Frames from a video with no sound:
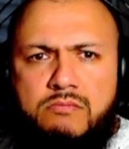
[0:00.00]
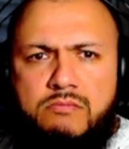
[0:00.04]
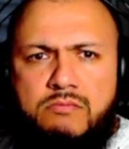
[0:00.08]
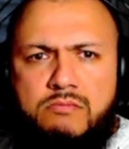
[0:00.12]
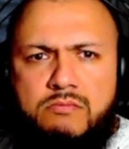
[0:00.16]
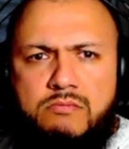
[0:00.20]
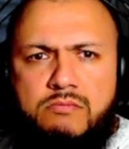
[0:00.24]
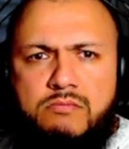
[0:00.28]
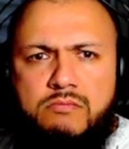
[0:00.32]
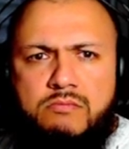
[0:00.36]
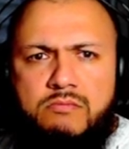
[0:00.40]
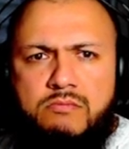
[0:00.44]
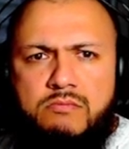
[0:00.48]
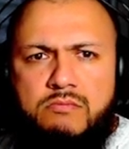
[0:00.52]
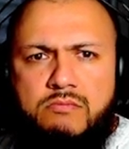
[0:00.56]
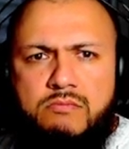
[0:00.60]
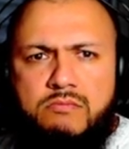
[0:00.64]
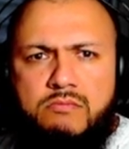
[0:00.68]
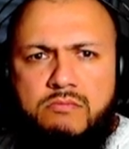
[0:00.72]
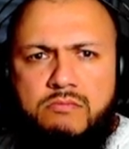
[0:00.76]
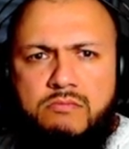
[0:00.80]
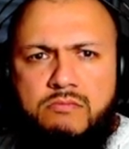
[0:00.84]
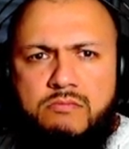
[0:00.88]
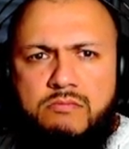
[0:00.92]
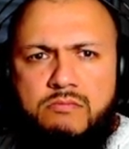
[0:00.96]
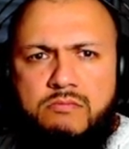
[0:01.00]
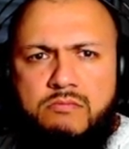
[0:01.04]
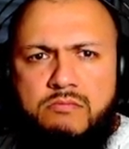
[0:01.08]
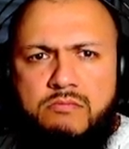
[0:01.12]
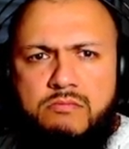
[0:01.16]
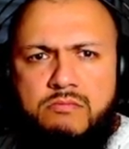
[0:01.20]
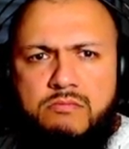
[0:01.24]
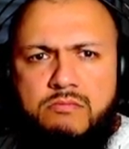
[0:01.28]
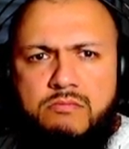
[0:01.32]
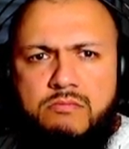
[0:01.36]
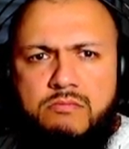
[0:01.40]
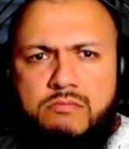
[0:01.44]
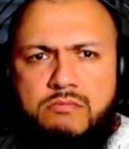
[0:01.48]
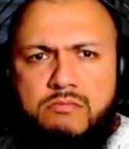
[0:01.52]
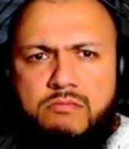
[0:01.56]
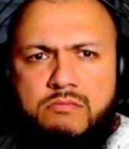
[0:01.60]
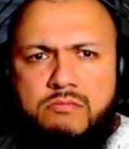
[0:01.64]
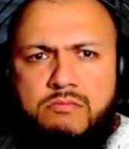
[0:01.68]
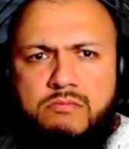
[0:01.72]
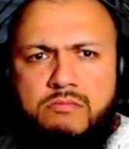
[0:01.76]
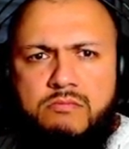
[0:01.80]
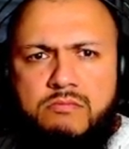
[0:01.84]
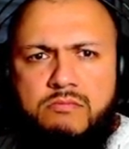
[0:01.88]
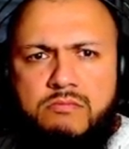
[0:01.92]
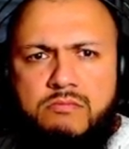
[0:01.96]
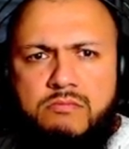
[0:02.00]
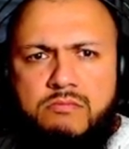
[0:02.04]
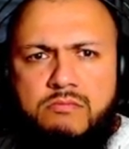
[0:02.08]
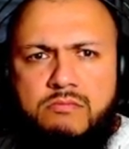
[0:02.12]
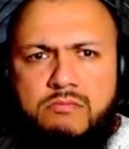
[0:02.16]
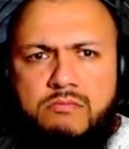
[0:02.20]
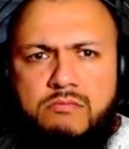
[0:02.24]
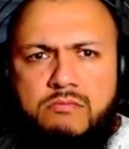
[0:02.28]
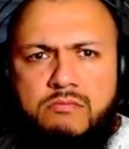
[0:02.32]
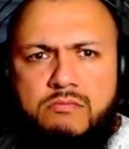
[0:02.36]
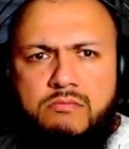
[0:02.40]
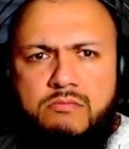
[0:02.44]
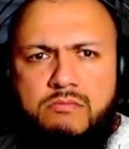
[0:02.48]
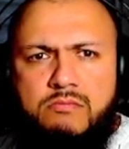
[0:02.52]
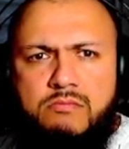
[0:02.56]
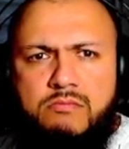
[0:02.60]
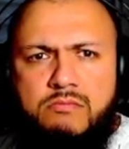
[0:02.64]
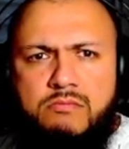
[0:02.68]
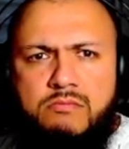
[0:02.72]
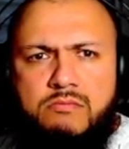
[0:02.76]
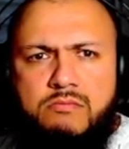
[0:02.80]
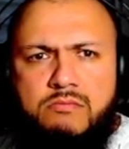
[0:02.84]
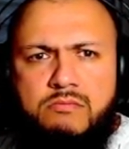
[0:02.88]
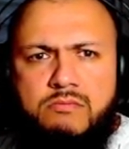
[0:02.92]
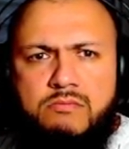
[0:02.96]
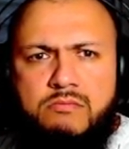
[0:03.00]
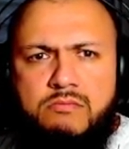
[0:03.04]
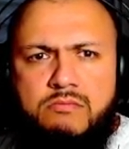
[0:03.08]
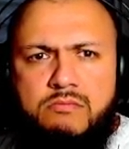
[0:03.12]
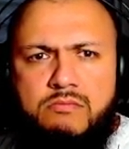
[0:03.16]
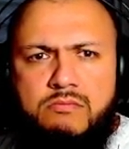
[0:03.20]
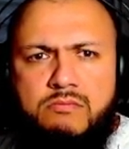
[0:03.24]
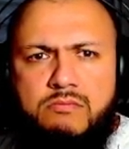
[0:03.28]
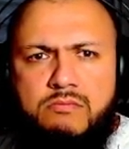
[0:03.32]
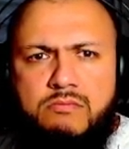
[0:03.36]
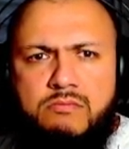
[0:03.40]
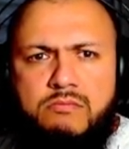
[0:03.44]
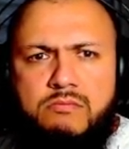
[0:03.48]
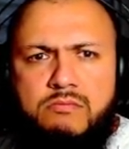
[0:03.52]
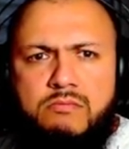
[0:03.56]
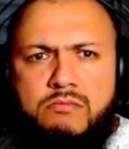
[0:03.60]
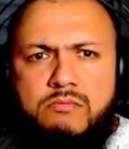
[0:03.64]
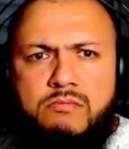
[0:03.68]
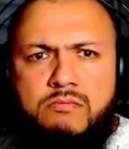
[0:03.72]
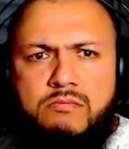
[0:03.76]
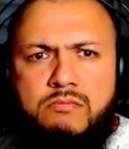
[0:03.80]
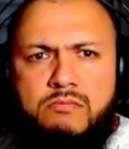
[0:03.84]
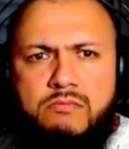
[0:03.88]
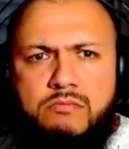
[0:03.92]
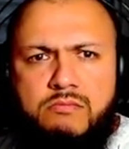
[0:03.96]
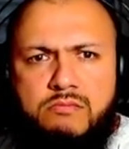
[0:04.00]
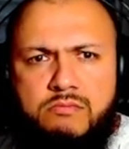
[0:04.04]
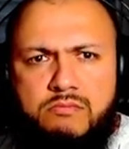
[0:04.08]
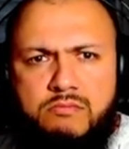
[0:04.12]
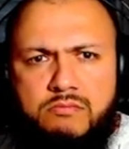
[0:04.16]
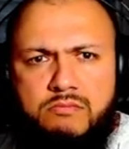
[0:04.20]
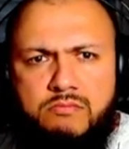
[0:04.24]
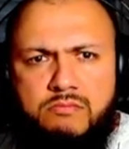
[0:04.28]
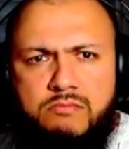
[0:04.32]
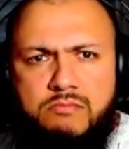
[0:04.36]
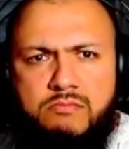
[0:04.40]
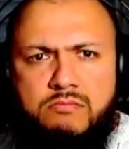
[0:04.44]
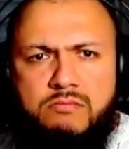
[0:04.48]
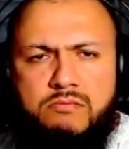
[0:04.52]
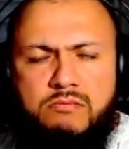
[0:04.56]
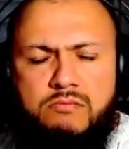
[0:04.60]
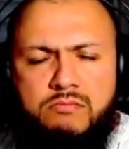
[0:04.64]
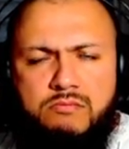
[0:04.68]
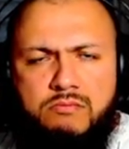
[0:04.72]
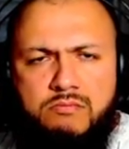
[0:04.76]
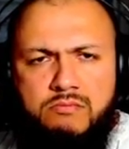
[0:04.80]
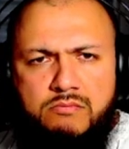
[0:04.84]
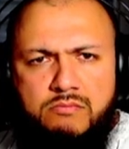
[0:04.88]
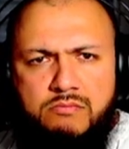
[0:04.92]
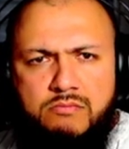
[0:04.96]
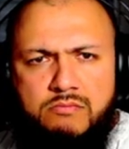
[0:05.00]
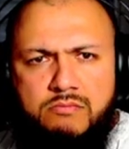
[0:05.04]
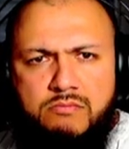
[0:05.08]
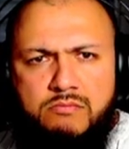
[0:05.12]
This person isn't speaking.